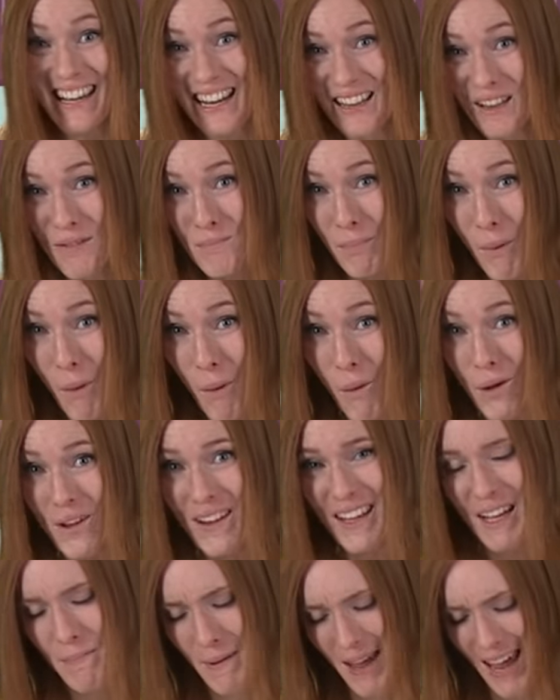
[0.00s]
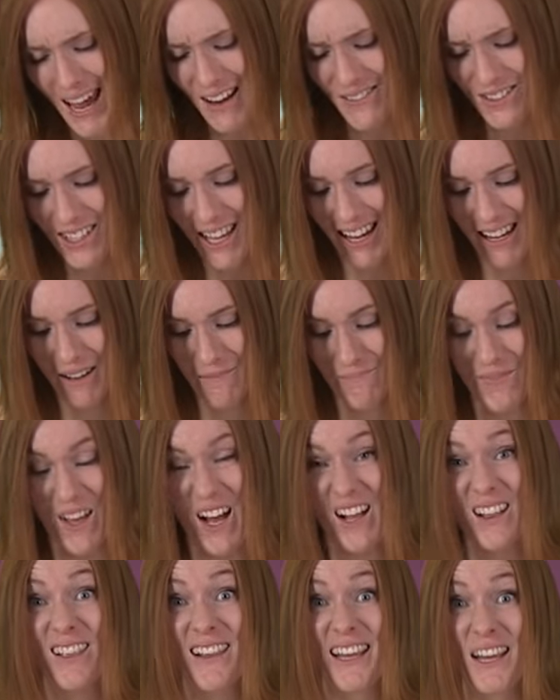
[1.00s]
in the bowl, it behaves like
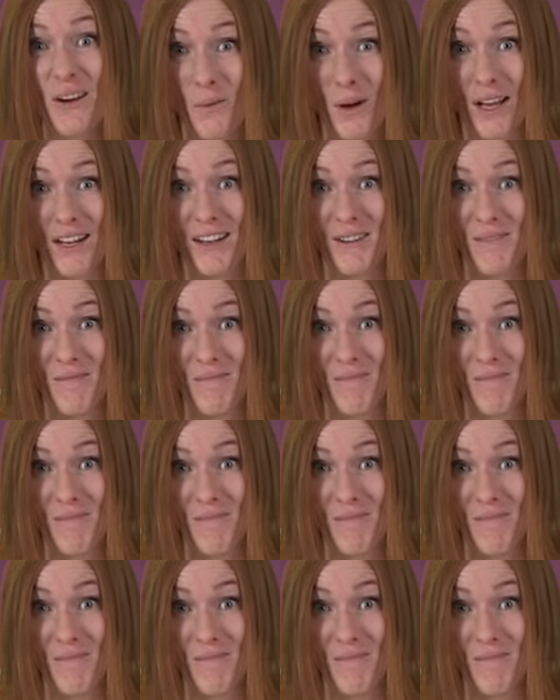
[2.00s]
a liquid.